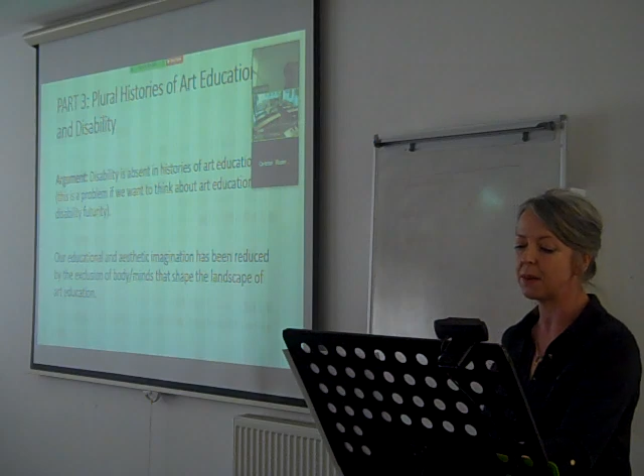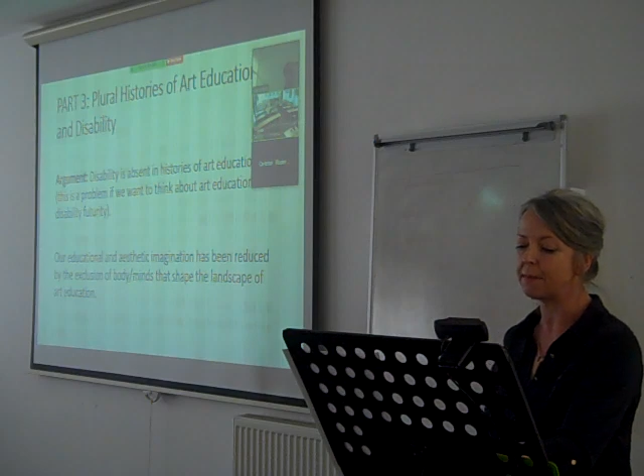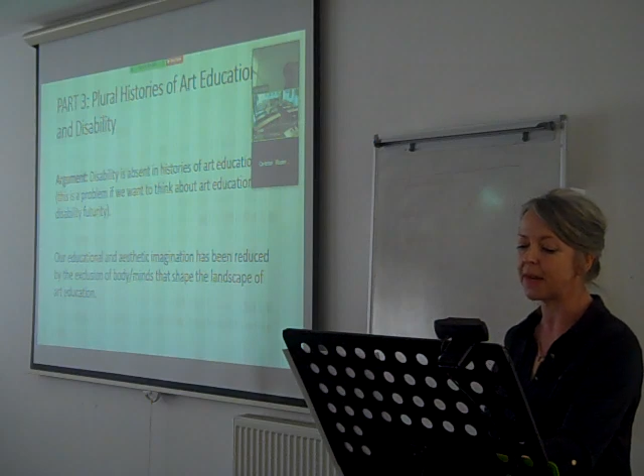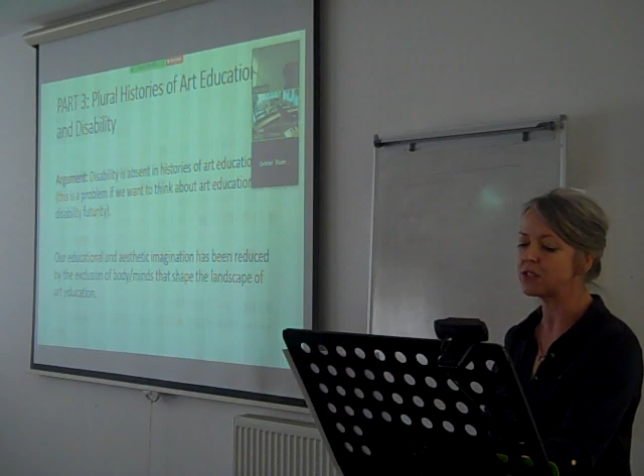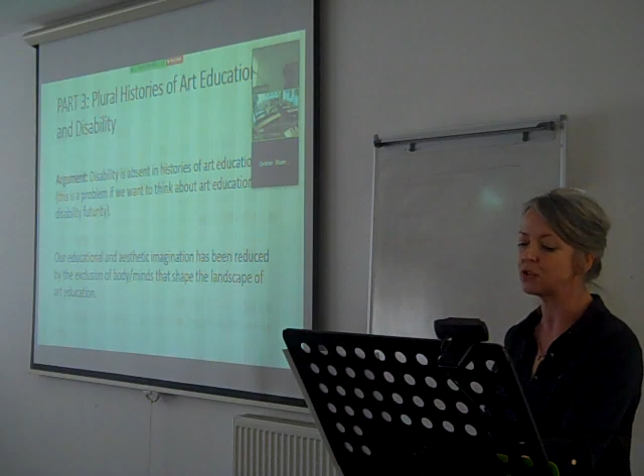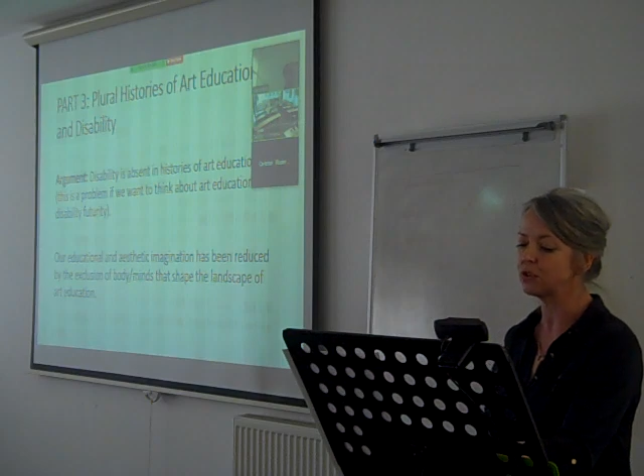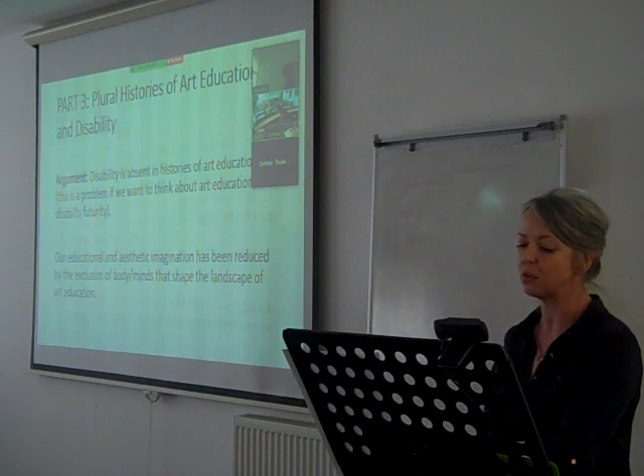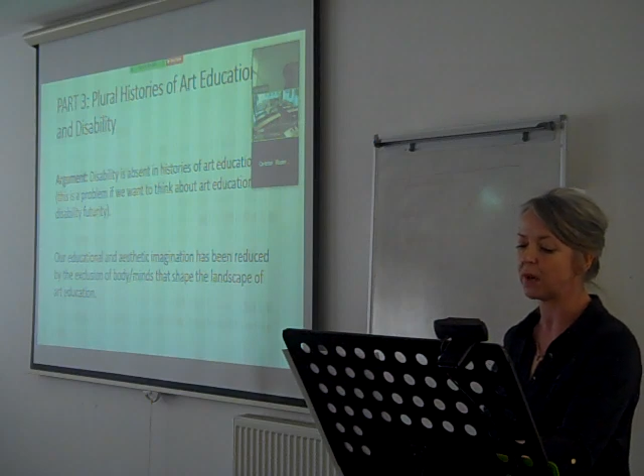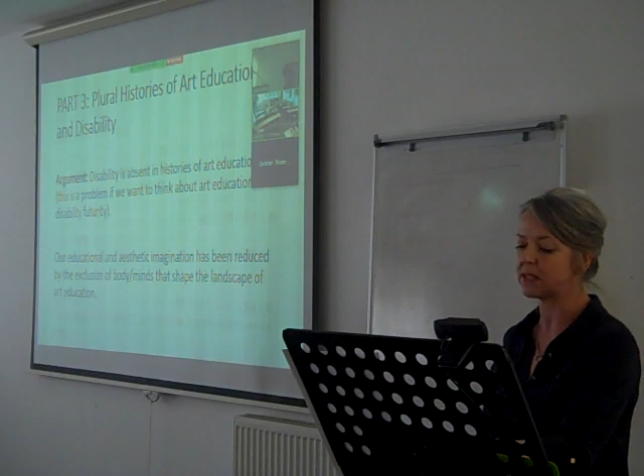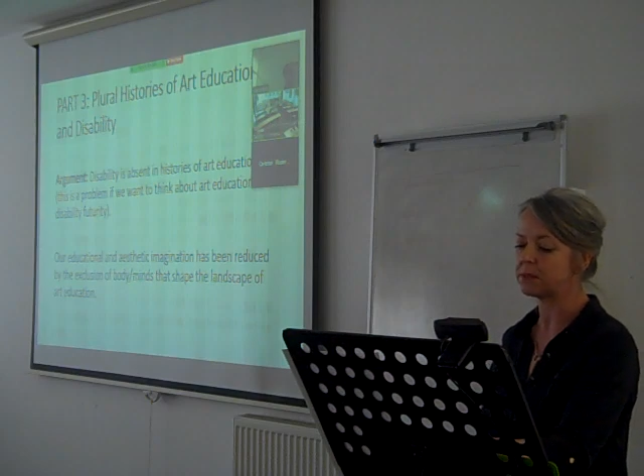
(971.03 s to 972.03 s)
that might
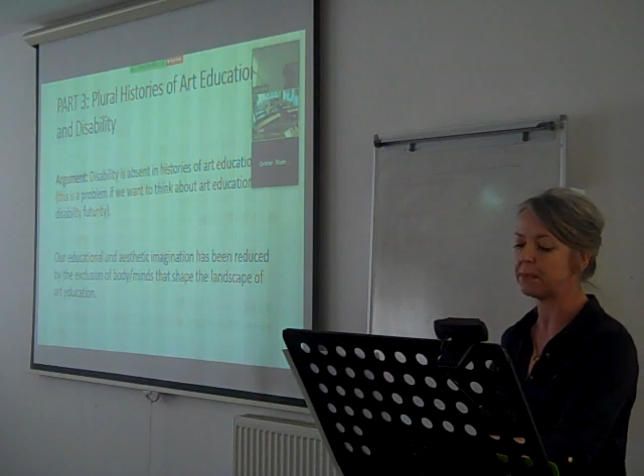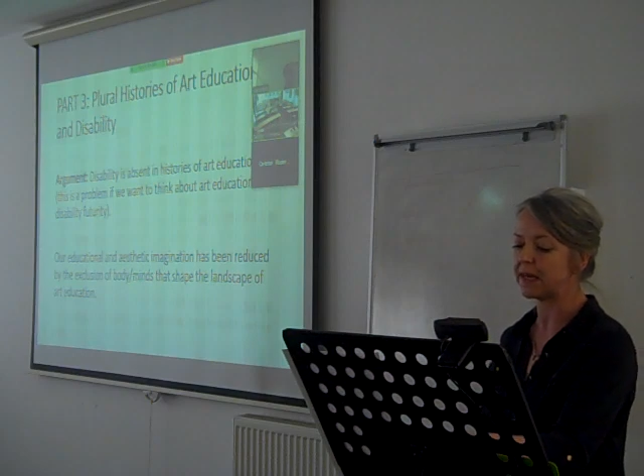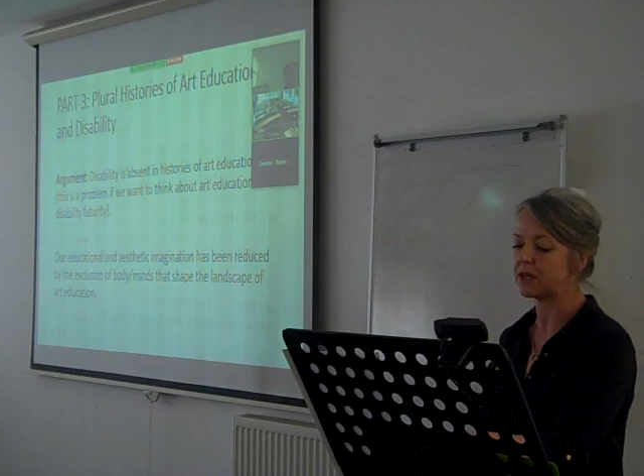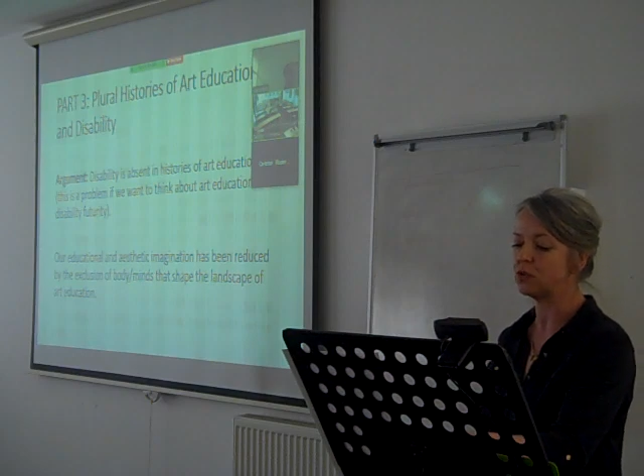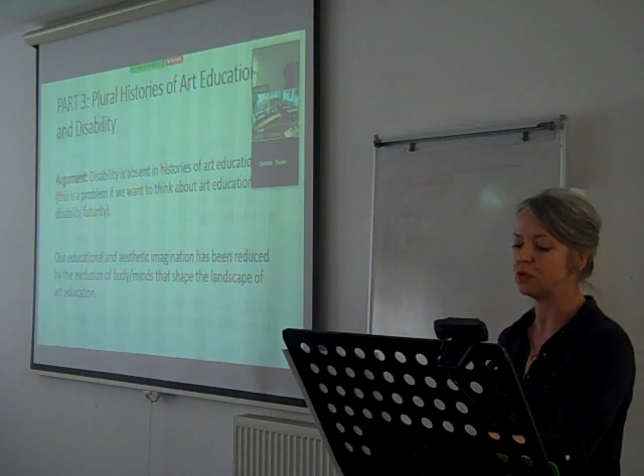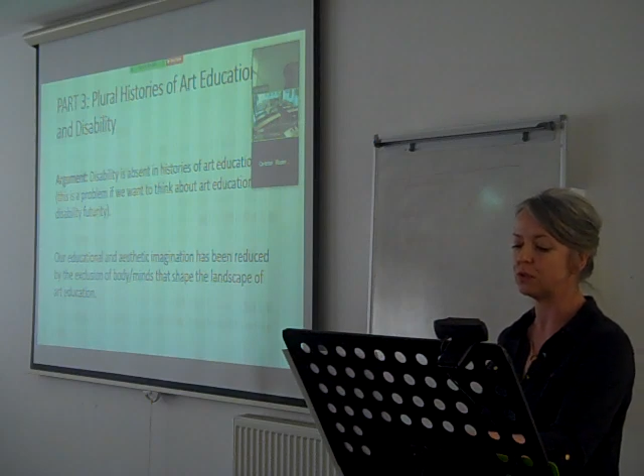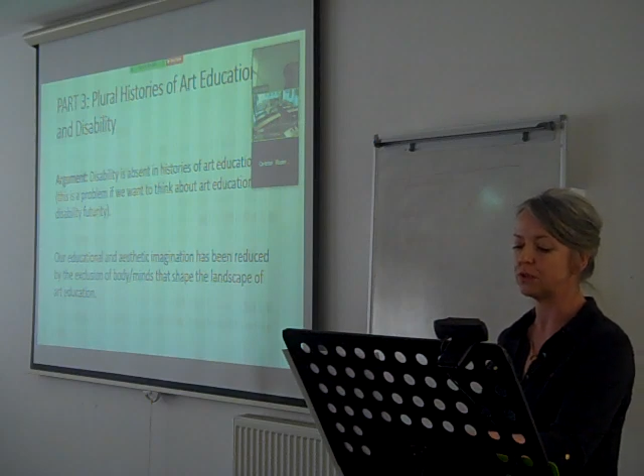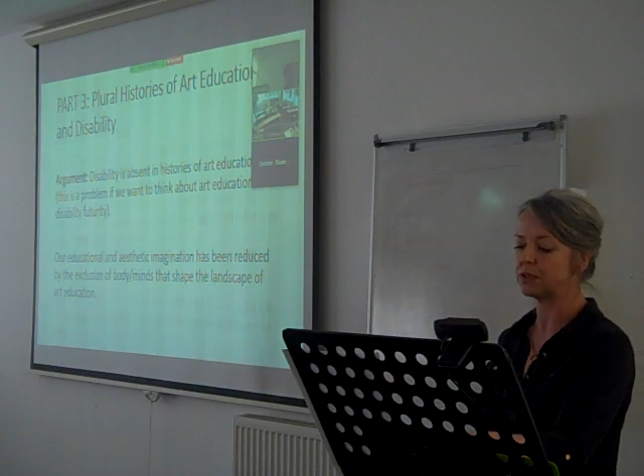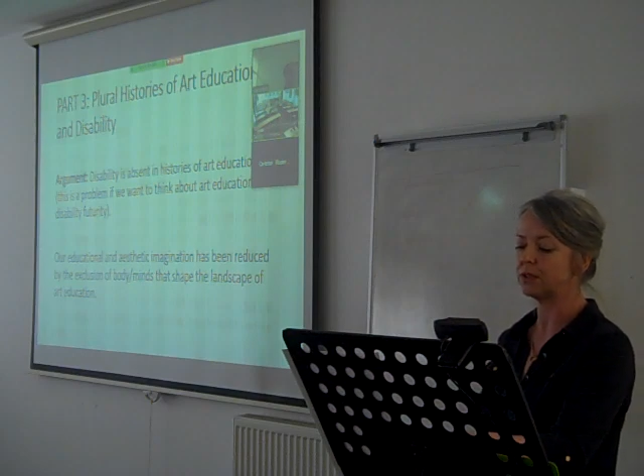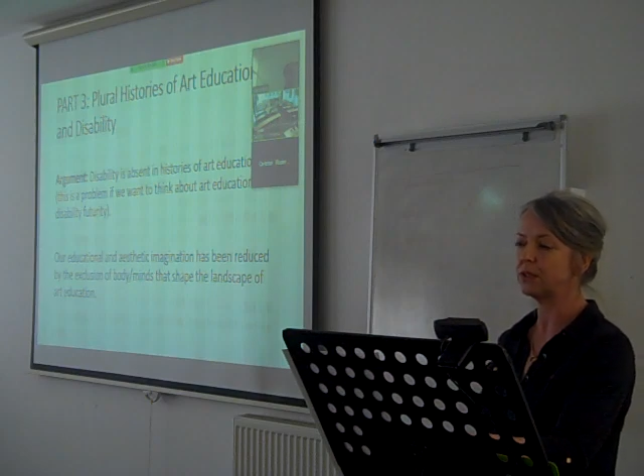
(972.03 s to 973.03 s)
otherwise be ignored.